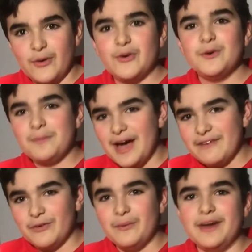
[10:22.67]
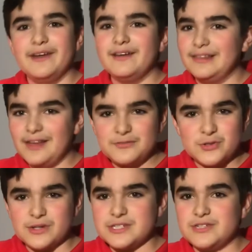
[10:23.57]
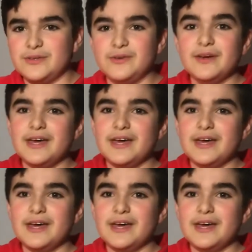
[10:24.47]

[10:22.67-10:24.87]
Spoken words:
Goodbye, everyone. Love talking to you.